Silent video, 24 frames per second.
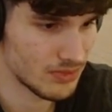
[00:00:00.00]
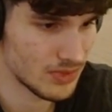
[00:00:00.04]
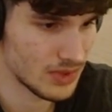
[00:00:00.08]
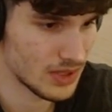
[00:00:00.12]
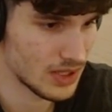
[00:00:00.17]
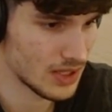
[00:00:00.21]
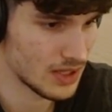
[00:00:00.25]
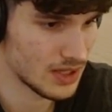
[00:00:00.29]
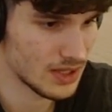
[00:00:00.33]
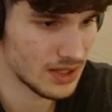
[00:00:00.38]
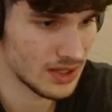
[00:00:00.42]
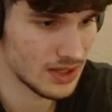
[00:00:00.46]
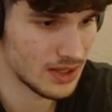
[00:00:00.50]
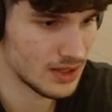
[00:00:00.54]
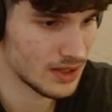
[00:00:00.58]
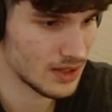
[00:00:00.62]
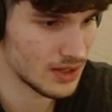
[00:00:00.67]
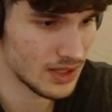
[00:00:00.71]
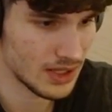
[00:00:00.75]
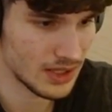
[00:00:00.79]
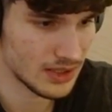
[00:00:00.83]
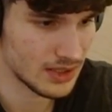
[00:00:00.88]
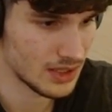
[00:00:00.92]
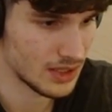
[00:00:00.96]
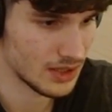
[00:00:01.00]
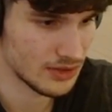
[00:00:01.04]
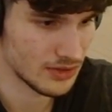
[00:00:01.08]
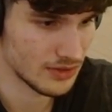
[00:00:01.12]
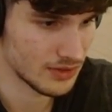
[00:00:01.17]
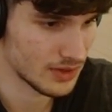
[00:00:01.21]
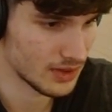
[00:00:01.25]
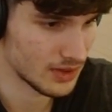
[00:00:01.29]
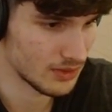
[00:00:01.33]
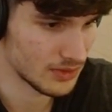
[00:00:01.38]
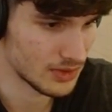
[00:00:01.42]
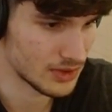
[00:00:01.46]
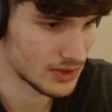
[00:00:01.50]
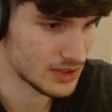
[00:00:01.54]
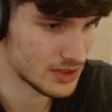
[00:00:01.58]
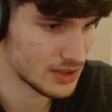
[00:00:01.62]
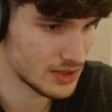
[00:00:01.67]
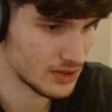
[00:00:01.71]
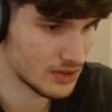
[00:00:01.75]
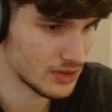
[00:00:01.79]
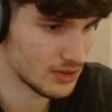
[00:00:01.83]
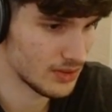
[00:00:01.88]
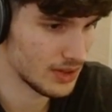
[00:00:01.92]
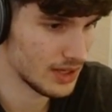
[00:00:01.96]
not a lot of
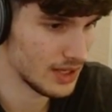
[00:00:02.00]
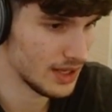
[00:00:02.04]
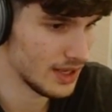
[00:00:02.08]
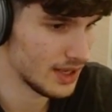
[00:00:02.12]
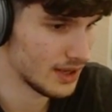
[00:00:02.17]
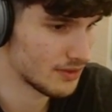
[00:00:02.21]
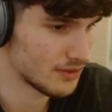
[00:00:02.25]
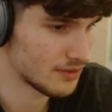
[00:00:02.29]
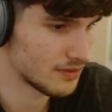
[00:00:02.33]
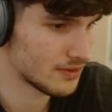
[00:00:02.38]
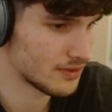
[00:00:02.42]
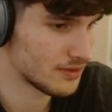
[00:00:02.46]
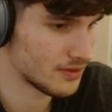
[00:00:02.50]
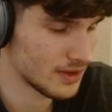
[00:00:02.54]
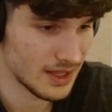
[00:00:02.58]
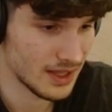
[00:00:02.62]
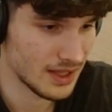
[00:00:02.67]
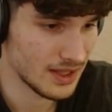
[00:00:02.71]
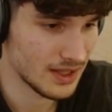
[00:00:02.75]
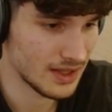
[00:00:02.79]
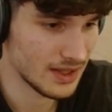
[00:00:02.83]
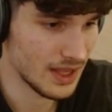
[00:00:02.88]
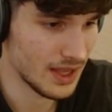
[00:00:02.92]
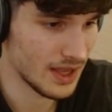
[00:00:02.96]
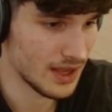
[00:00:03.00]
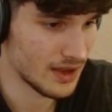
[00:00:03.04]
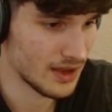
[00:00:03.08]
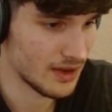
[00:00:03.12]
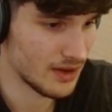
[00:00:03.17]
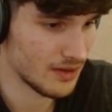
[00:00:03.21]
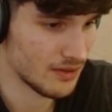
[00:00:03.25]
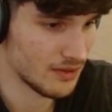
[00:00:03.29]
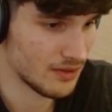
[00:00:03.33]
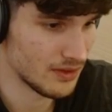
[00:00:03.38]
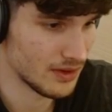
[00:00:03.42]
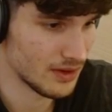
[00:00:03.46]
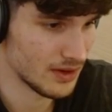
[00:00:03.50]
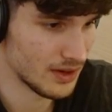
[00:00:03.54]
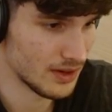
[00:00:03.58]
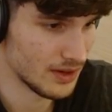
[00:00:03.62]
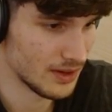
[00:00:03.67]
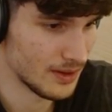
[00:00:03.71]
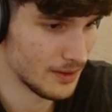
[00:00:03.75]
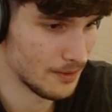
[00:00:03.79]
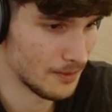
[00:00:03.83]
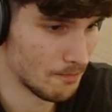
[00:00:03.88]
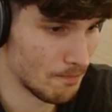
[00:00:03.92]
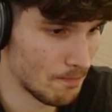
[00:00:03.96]
counters, only if they have
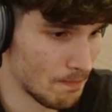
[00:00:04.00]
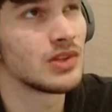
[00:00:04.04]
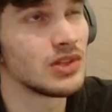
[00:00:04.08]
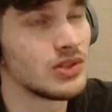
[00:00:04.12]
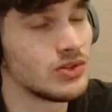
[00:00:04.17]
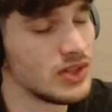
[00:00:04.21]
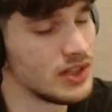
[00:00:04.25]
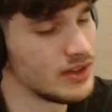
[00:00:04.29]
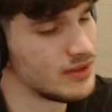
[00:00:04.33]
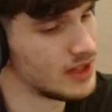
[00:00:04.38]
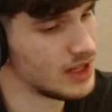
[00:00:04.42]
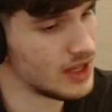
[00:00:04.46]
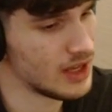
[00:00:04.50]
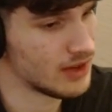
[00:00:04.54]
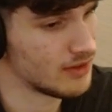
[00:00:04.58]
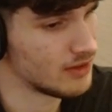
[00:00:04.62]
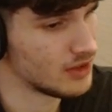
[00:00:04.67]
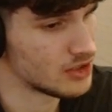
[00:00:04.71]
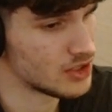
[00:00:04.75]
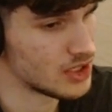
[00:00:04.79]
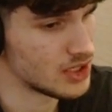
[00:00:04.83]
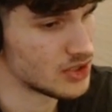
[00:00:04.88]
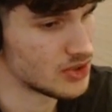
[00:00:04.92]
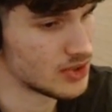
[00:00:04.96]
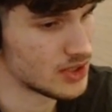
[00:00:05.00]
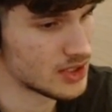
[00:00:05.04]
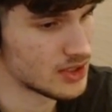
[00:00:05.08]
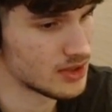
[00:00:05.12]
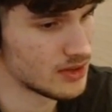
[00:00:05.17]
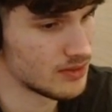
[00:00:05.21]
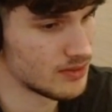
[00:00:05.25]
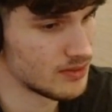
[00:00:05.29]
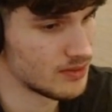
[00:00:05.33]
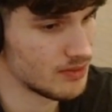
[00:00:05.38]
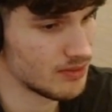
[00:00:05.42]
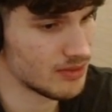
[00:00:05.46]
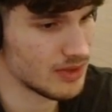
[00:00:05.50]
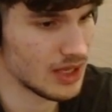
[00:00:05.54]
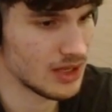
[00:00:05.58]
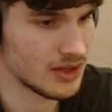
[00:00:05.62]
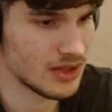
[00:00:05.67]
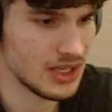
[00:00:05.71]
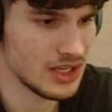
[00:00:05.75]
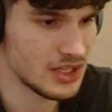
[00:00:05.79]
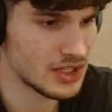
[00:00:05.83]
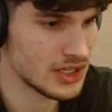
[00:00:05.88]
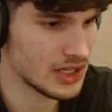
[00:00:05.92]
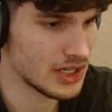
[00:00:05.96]
Enchantress. Yeah,
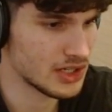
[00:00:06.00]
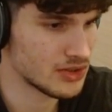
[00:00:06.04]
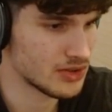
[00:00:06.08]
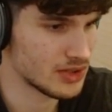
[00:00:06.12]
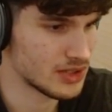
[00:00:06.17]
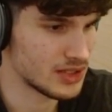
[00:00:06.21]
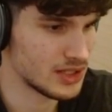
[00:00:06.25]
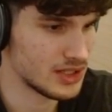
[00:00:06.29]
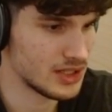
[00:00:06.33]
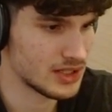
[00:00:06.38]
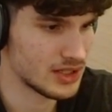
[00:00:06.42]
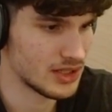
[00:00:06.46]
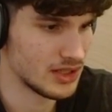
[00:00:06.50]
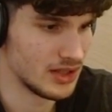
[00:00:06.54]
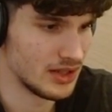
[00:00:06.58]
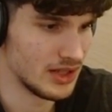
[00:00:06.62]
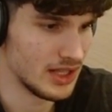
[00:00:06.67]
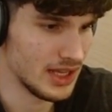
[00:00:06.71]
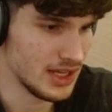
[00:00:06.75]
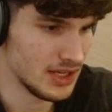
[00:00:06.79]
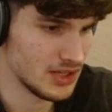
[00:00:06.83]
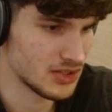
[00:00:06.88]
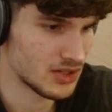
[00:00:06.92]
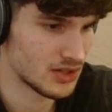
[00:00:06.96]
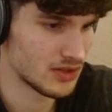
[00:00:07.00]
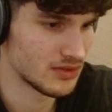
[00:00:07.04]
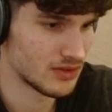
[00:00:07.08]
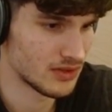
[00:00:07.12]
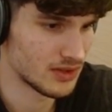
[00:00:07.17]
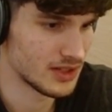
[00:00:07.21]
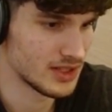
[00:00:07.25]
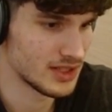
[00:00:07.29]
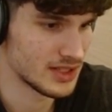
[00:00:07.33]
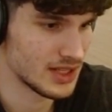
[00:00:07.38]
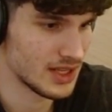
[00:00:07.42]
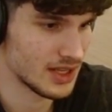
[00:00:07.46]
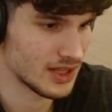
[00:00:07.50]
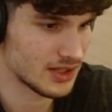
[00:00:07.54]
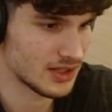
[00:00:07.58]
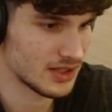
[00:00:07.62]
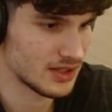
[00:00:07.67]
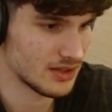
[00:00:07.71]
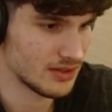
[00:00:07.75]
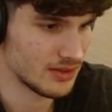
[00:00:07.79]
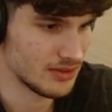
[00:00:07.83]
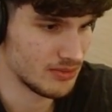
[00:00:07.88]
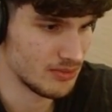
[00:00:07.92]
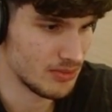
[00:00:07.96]
Enchantress is a danger for this deck,
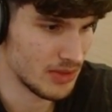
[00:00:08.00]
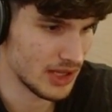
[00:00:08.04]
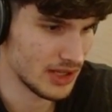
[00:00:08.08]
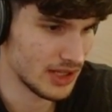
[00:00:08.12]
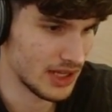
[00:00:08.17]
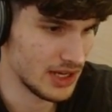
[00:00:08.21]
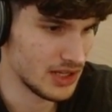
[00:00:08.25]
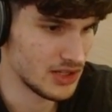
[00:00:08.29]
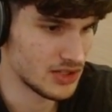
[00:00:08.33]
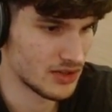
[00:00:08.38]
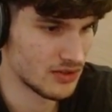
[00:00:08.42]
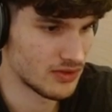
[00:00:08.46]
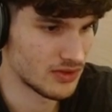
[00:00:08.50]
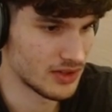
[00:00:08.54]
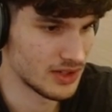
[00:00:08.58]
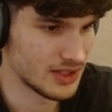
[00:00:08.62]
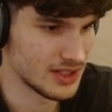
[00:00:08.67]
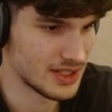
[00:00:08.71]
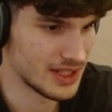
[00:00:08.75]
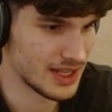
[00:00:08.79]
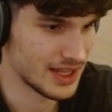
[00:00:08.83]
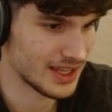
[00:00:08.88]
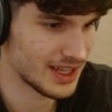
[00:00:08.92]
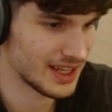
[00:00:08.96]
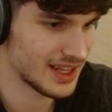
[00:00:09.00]
a big danger for this deck.